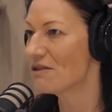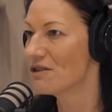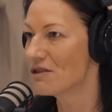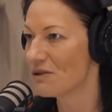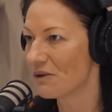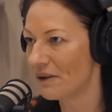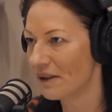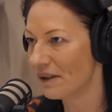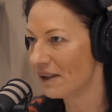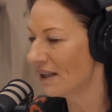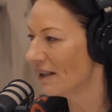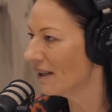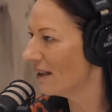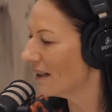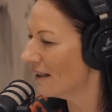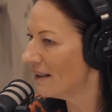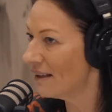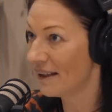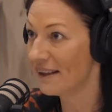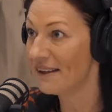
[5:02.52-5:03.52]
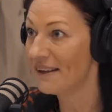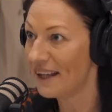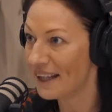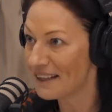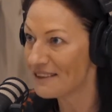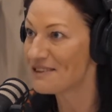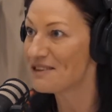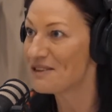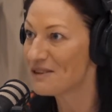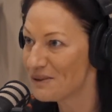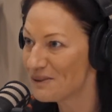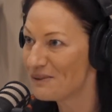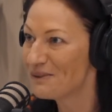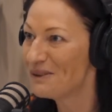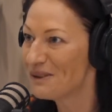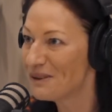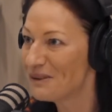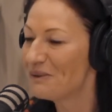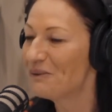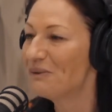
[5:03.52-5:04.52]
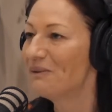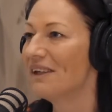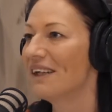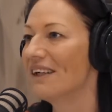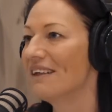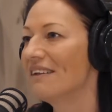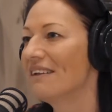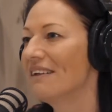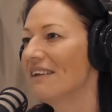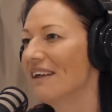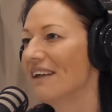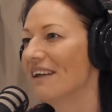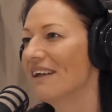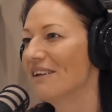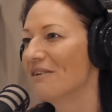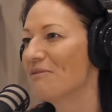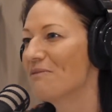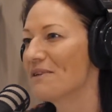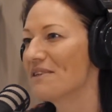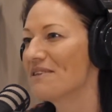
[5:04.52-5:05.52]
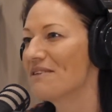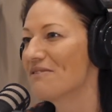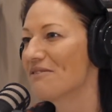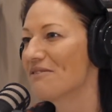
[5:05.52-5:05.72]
joining in that studio. That must